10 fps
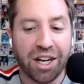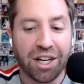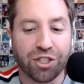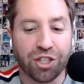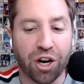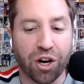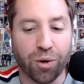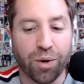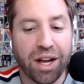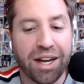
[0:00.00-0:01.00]

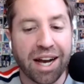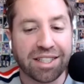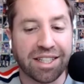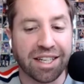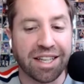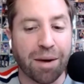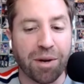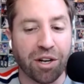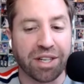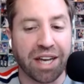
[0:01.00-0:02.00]
So next thing that we
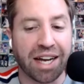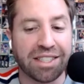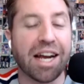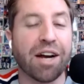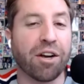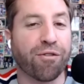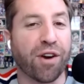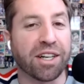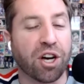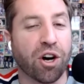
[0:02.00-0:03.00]
look at, Terry
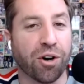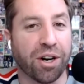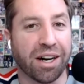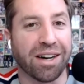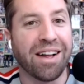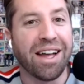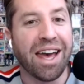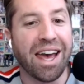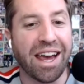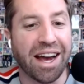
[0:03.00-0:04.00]
Francona
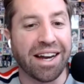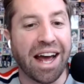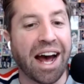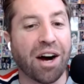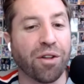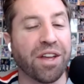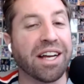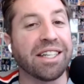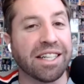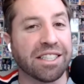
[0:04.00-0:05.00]
and how the
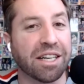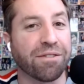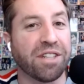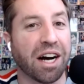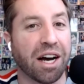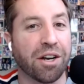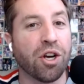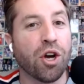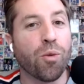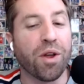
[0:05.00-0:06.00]
Indians have done
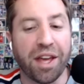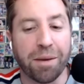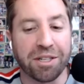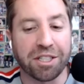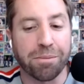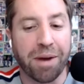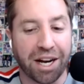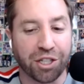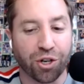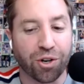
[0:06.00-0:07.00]
with him as the
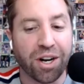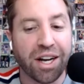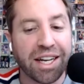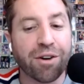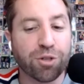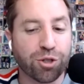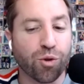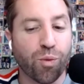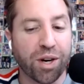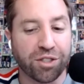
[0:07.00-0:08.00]
manager. Here's their
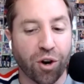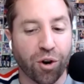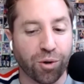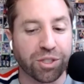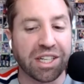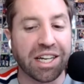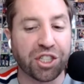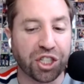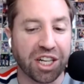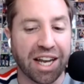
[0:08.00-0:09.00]
win totals
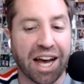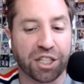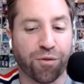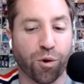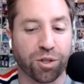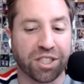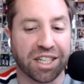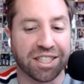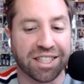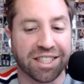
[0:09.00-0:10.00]
each of the last four
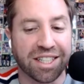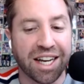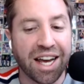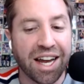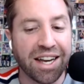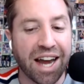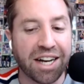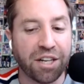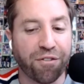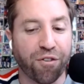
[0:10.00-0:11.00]
seasons.
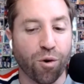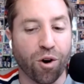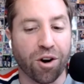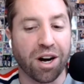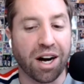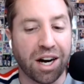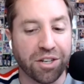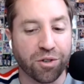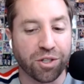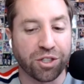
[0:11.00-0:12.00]
ninety-four,
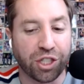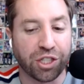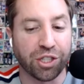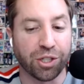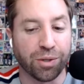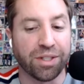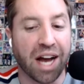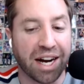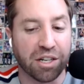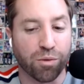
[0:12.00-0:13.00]
one oh two,
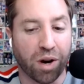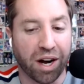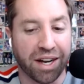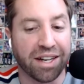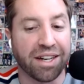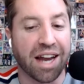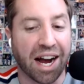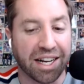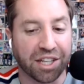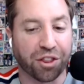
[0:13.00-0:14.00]
ninety-one,
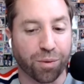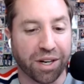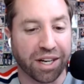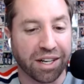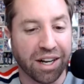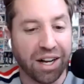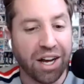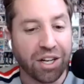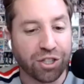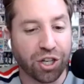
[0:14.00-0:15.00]
ninety-three.
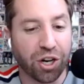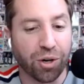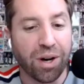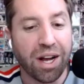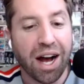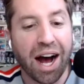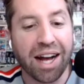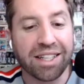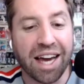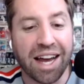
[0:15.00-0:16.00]
So I
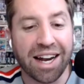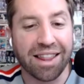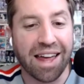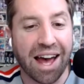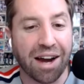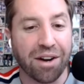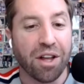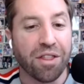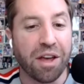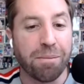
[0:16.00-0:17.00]
get it that
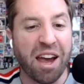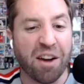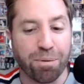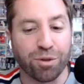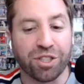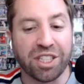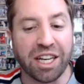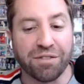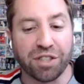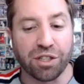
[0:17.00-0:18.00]
they may have
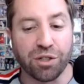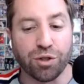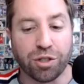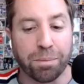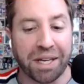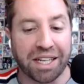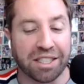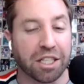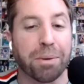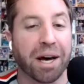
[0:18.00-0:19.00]
perceived to lose some
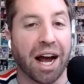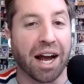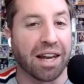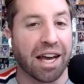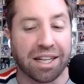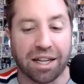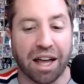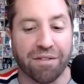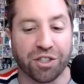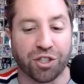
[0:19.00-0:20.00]
pieces, but I like
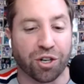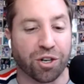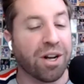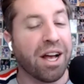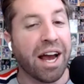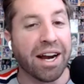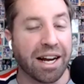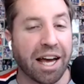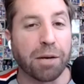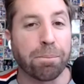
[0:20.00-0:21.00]
Clevinger and I
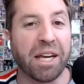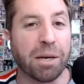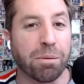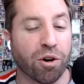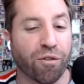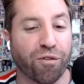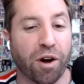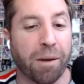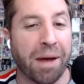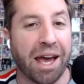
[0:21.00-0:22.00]
like Bieber
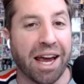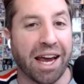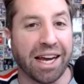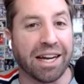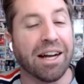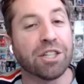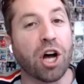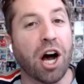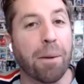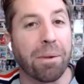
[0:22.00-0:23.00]
from a
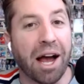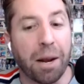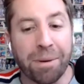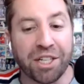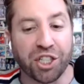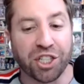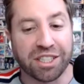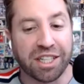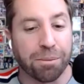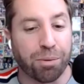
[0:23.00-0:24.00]
top-line pitching
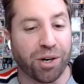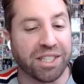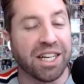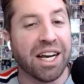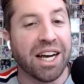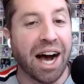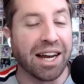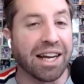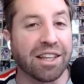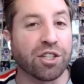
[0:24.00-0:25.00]
standpoint. I
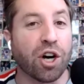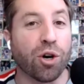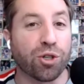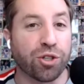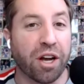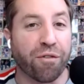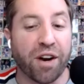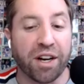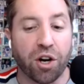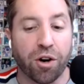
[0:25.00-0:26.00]
like the culture that
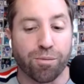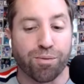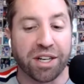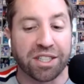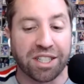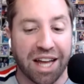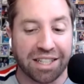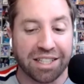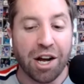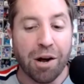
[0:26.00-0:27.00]
Francona brings to
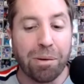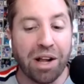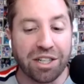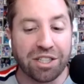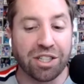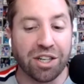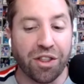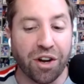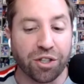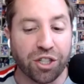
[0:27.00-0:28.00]
that, plus
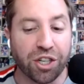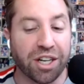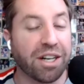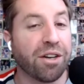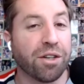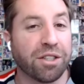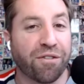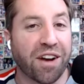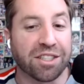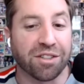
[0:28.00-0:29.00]
they're good
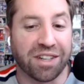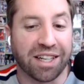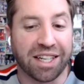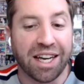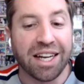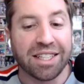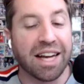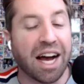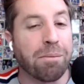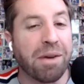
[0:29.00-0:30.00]
defensively.
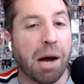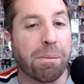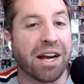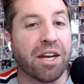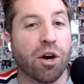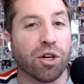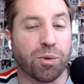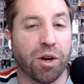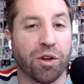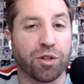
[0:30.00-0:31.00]
Sign me up, and I know it's
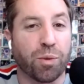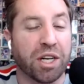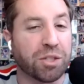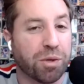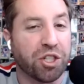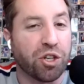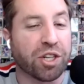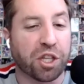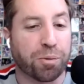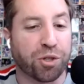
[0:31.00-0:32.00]
one of those ones when you
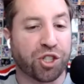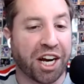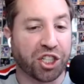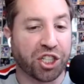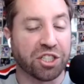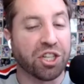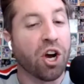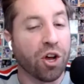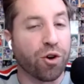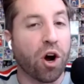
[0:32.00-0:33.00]
look at the projections,
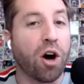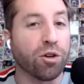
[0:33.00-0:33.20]
they're all